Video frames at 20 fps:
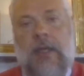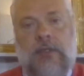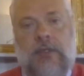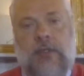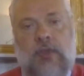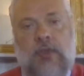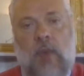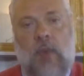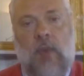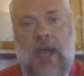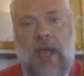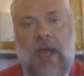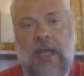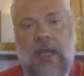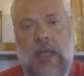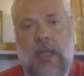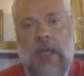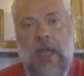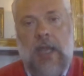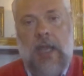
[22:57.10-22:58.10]
to the
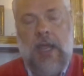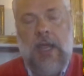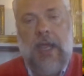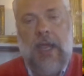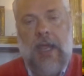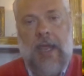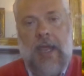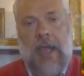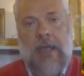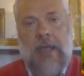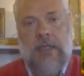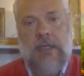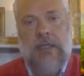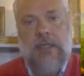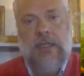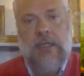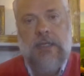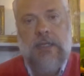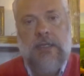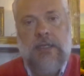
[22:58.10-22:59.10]
wine and
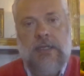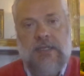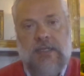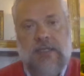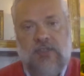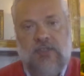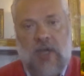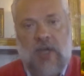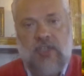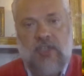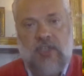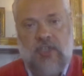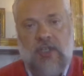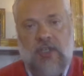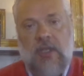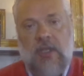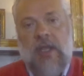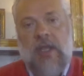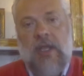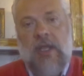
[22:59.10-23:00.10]
the
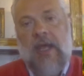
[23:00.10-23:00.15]
structure,